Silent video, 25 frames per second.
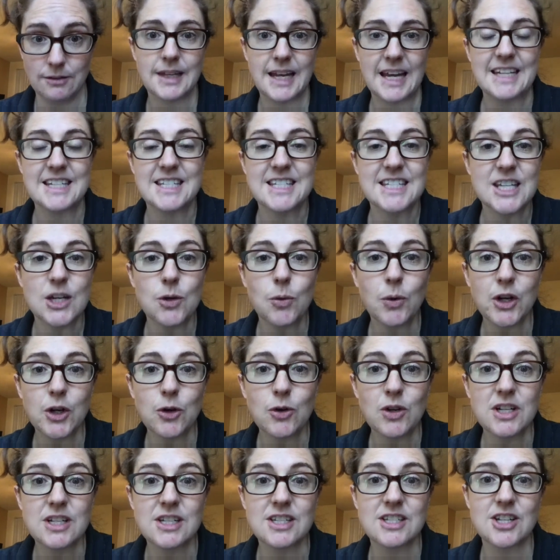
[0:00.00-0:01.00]
and see what you
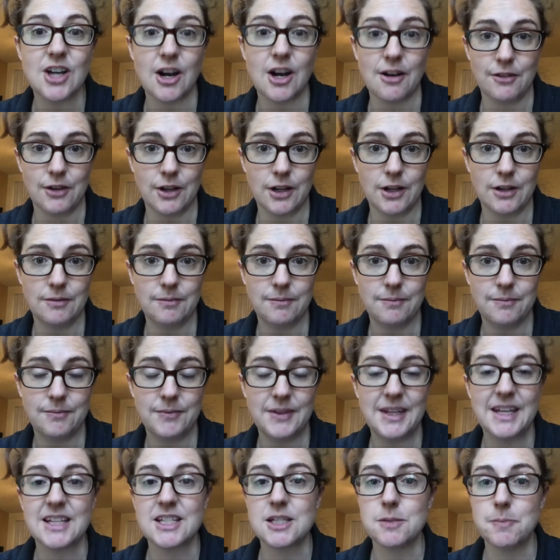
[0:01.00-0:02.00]
can discover
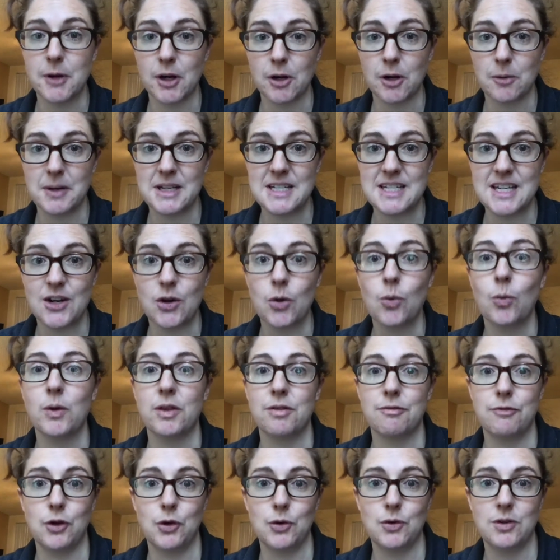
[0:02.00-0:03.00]
experimenting with
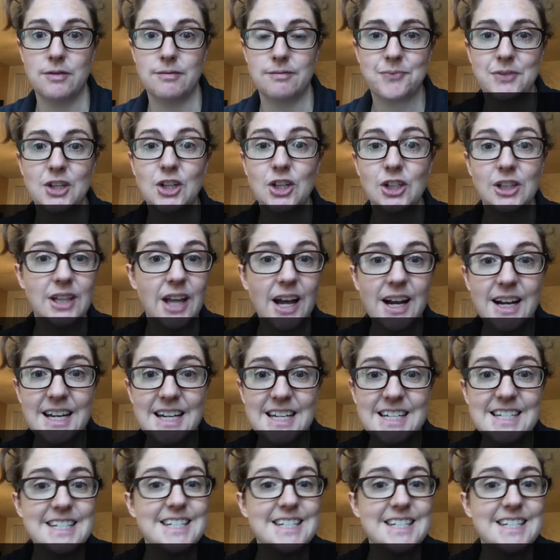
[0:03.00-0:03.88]
food. Good luck.